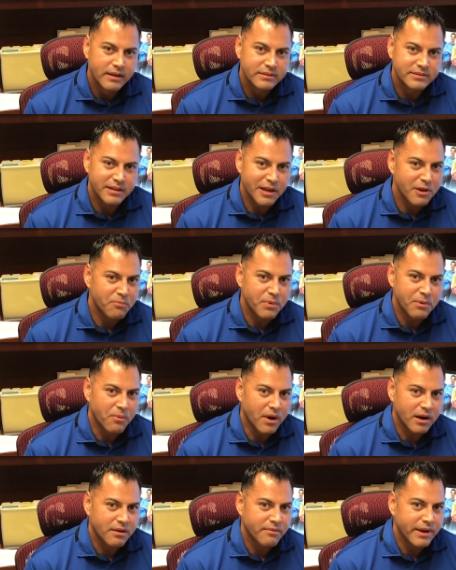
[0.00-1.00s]
today we
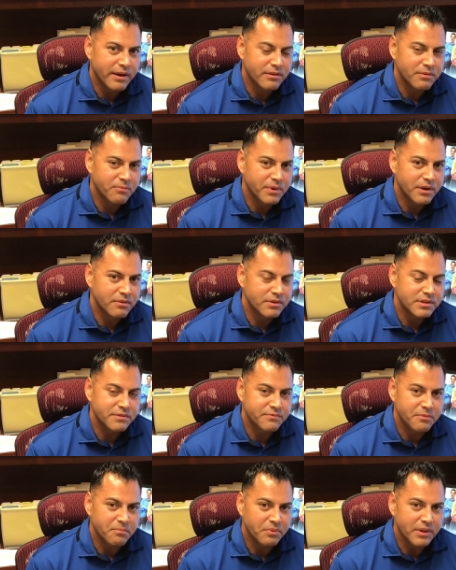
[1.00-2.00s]
walk around and we go to
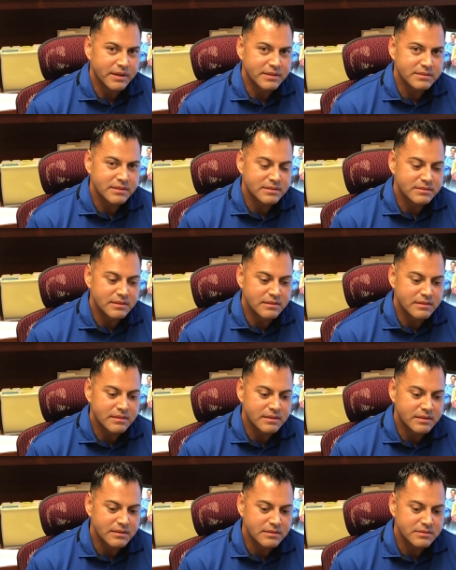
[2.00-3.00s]
different places and
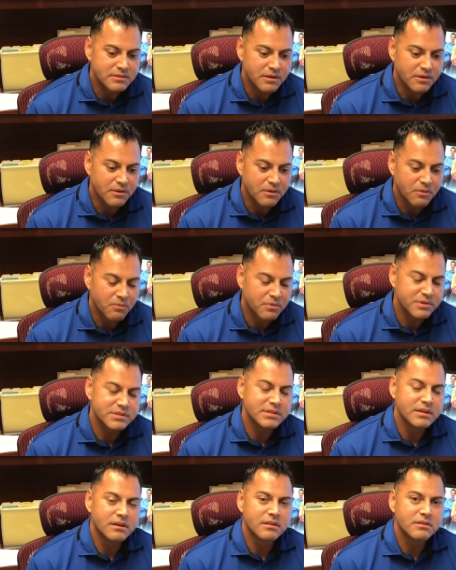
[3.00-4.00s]
things are, we're
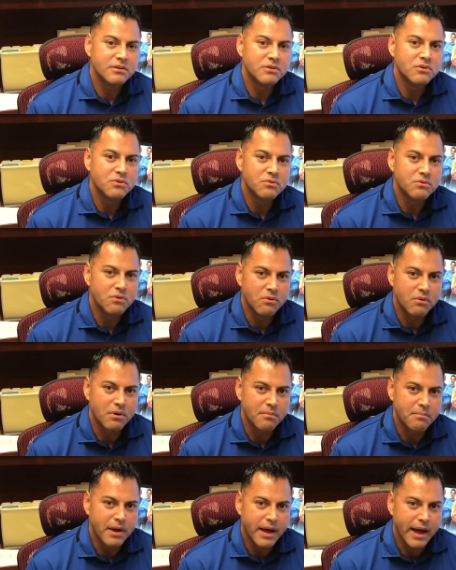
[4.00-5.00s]
seeing the new
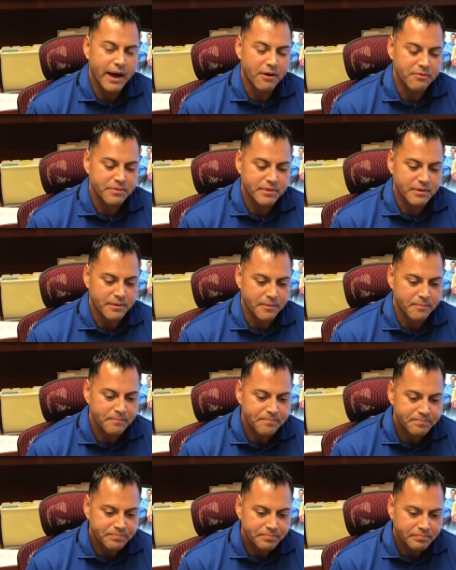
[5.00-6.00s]
norm out there.
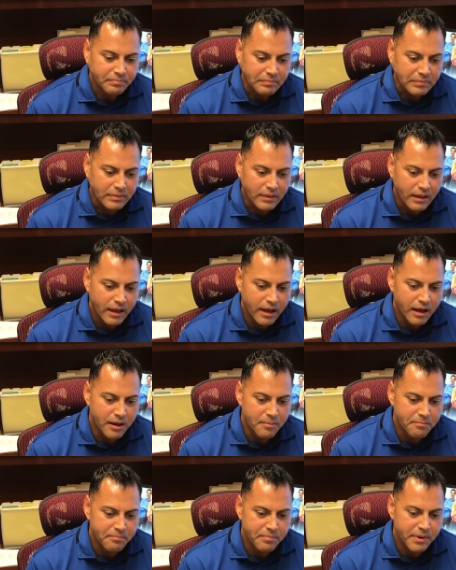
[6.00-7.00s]

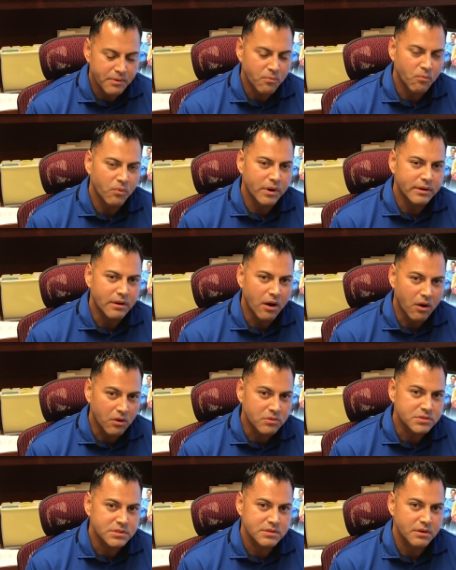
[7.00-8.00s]
Um, but what
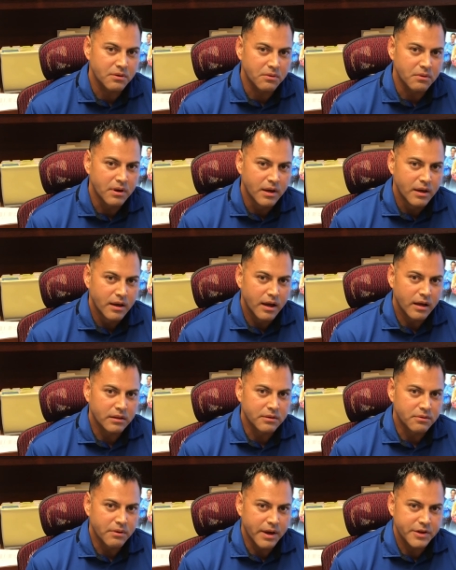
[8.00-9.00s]
also a
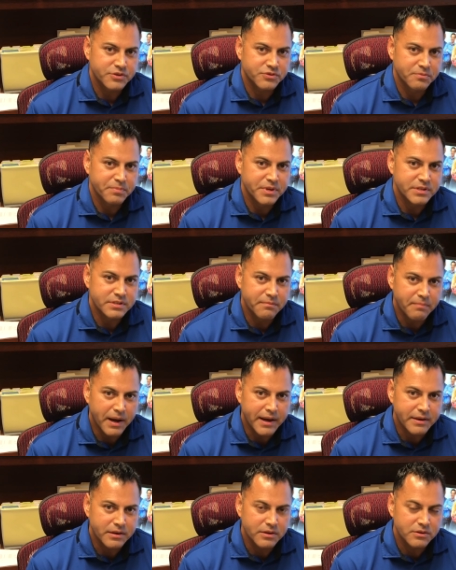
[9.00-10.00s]
little extra peace of
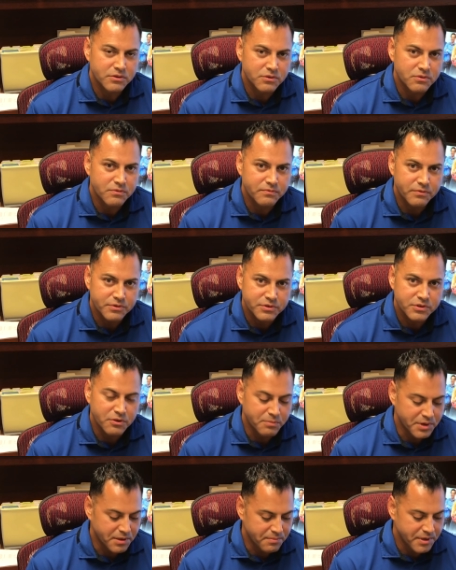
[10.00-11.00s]
mind can do for so
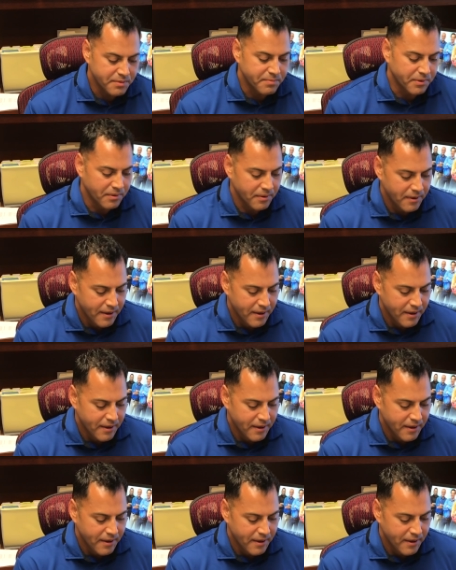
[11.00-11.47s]
many people.